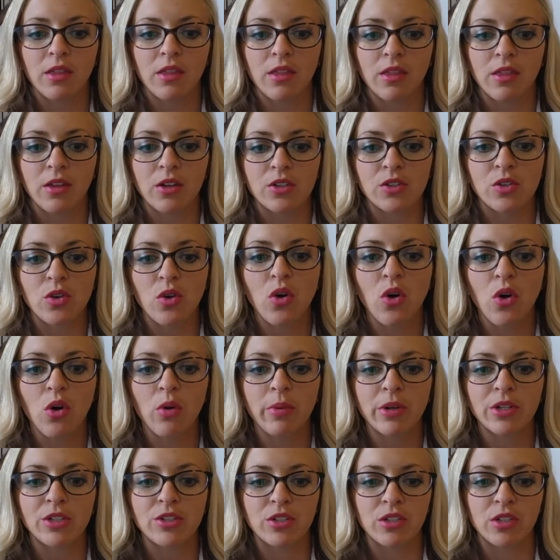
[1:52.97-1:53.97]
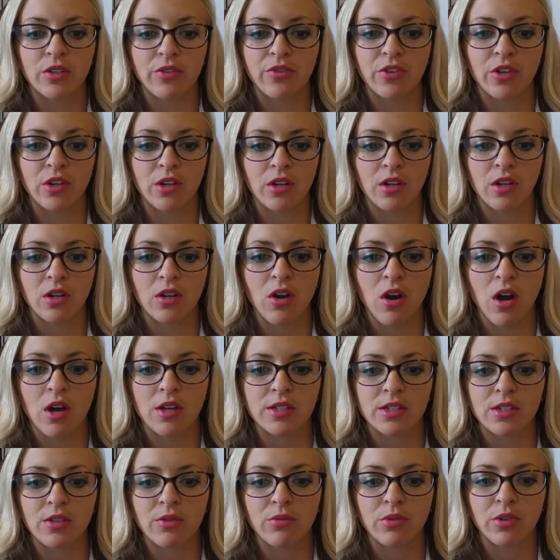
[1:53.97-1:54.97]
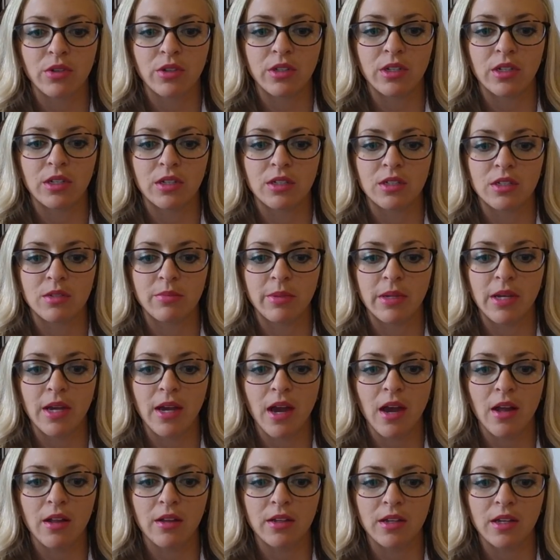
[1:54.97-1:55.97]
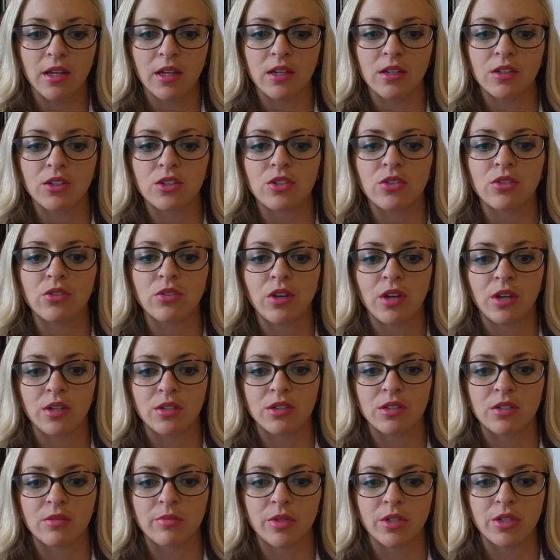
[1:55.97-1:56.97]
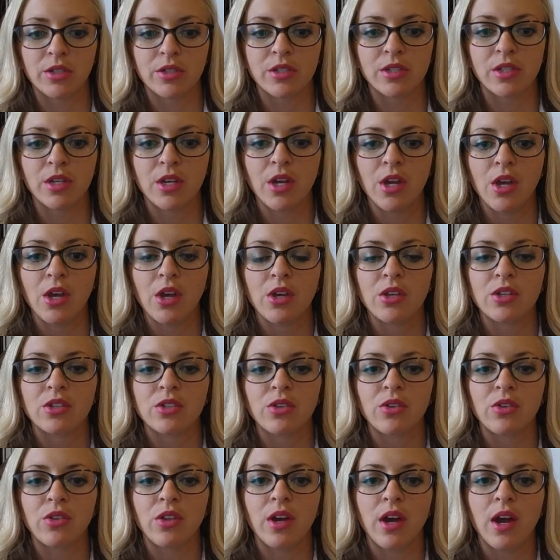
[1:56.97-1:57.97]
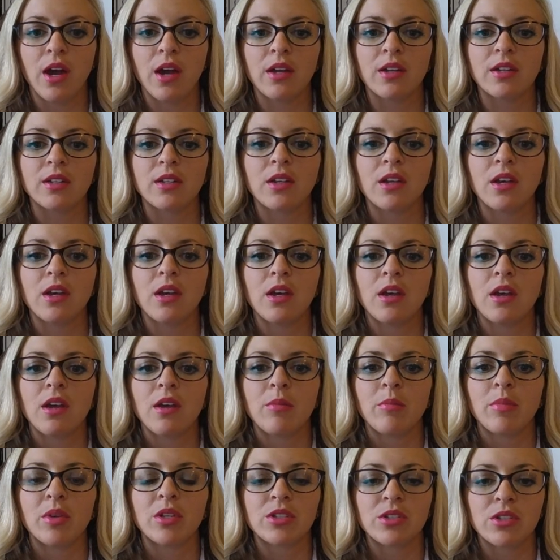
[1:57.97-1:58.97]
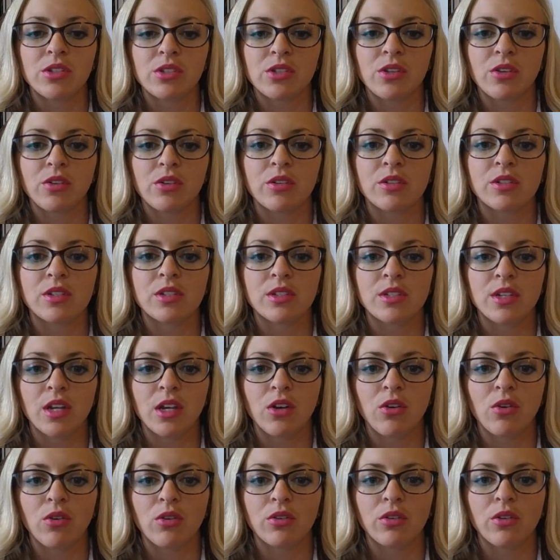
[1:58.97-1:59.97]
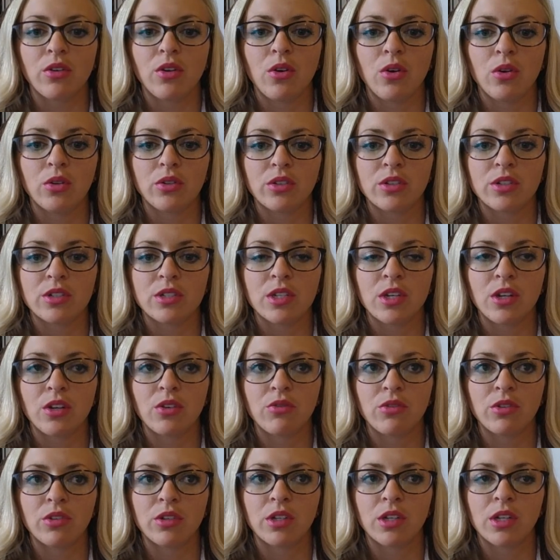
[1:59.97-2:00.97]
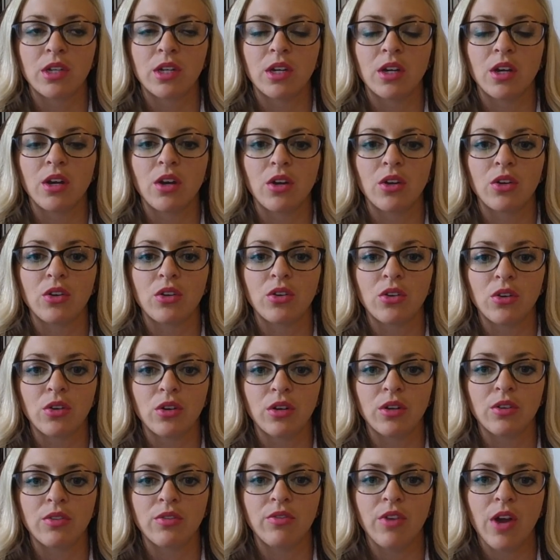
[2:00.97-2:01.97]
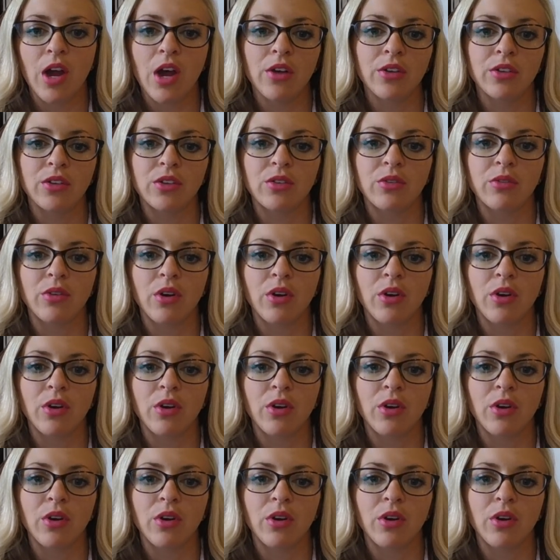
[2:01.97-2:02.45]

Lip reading: There's a whole bunch of different costs that really needed to be allocated to customers so that business owners and stakeholders can really get a good value